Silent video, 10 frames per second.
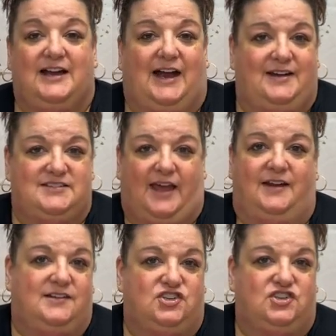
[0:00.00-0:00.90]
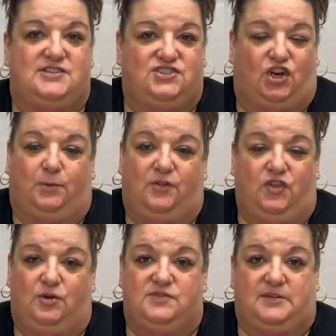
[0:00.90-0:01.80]
I decided to just share
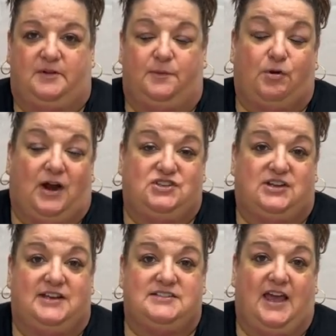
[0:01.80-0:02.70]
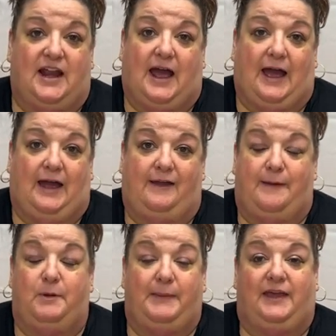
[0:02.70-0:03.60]
with you some of the projects that I
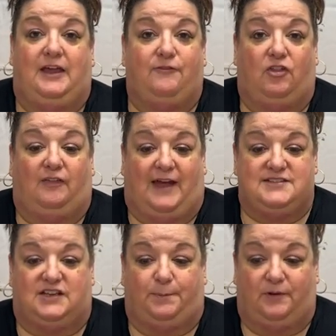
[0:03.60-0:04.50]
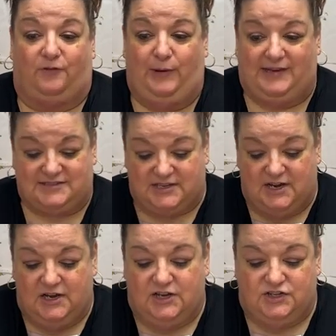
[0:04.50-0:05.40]
have been making for the last couple of weeks.
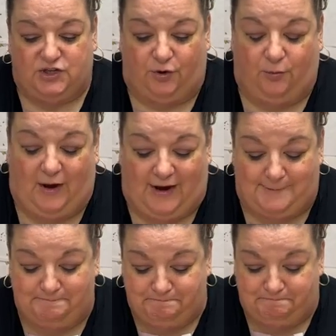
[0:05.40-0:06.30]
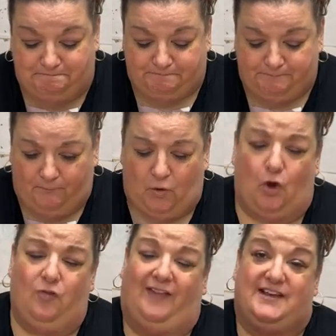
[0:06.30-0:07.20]
So, um,
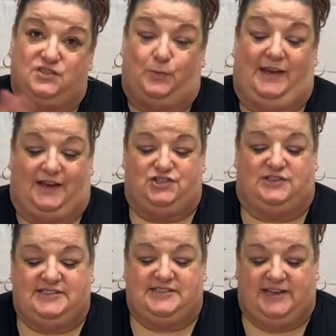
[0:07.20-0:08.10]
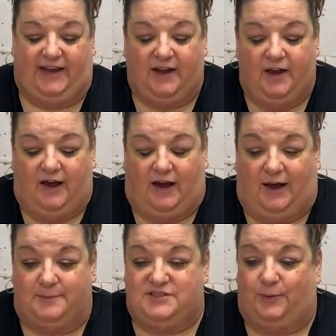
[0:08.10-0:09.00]
or the last week, I should say.
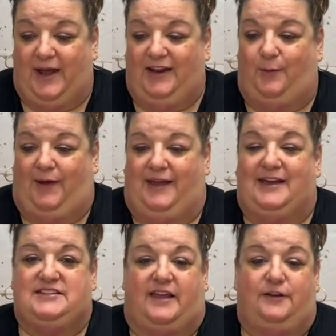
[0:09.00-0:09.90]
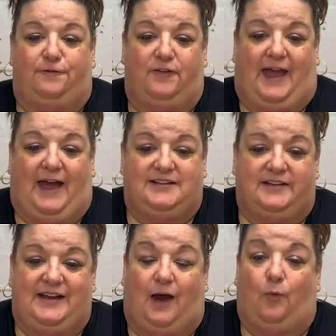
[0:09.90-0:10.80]
Um, so anyway, excited for that.
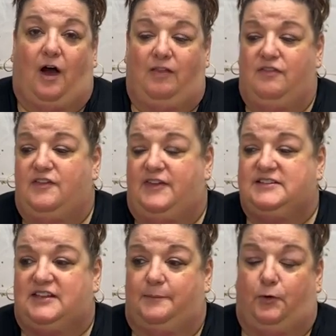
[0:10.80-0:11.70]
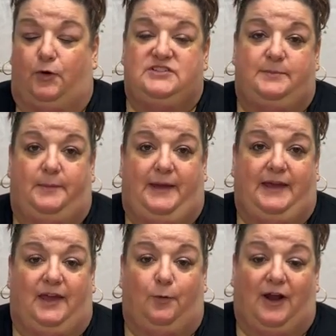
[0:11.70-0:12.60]
Now, all of the things that I'm going to be
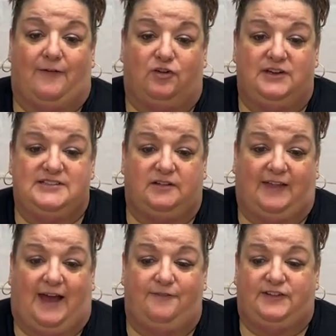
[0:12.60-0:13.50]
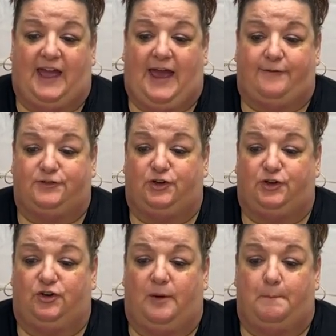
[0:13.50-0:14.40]
making, whatever is left
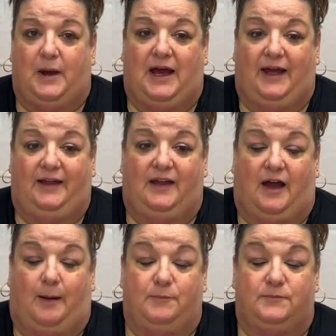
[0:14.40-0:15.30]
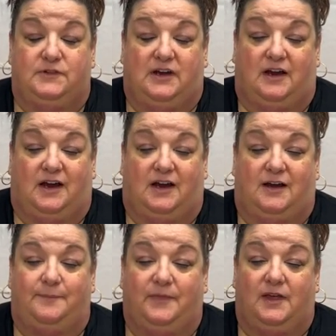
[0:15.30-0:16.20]
after my um,
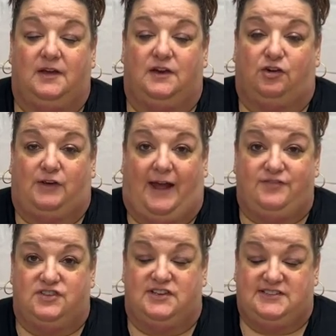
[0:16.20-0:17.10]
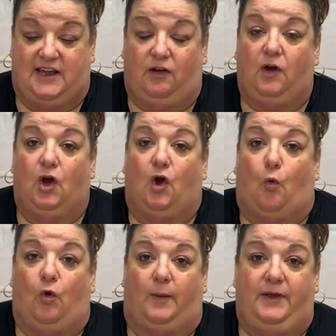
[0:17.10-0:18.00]
uh, craft sale
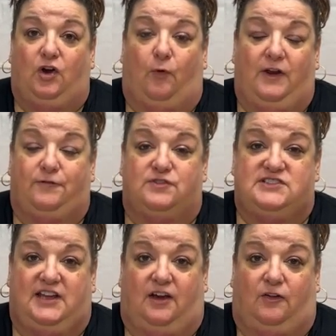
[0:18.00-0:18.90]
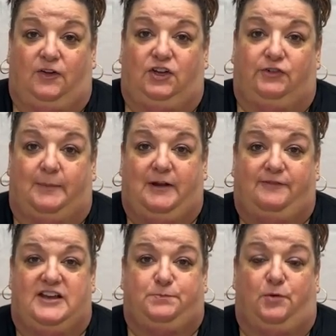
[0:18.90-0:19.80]
will be going for sale here on my
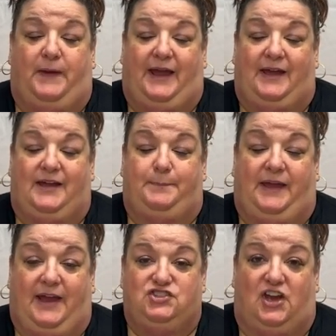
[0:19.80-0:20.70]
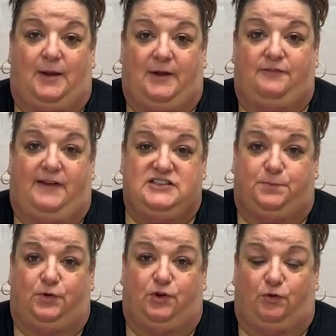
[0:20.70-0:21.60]
Facebook page and my
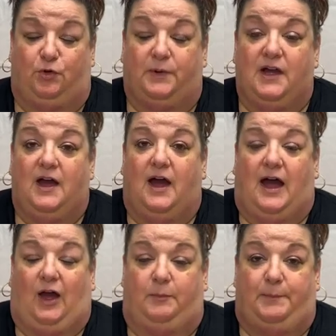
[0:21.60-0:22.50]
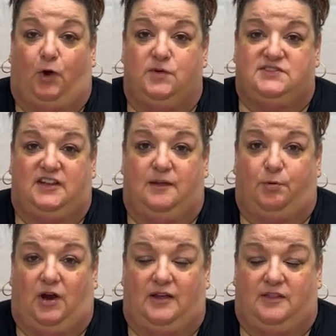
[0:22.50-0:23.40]
Facebook group. I'll be posting the,
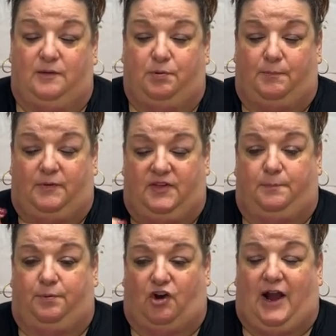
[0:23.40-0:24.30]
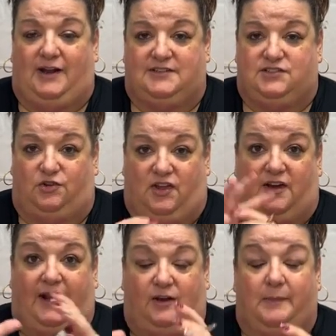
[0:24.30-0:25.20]
pro the, the product or
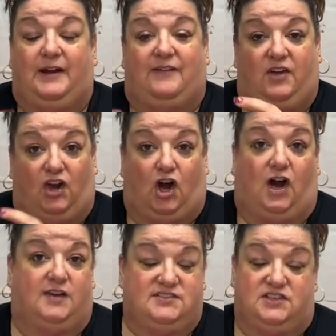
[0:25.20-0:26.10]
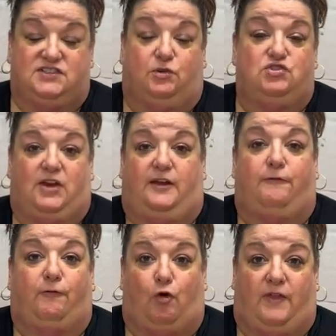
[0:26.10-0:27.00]
the item and giving a cost
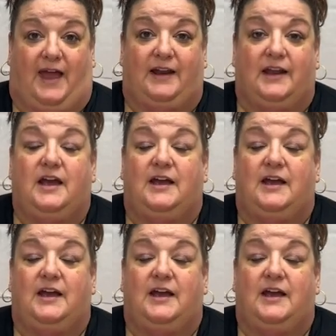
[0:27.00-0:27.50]
associated for that.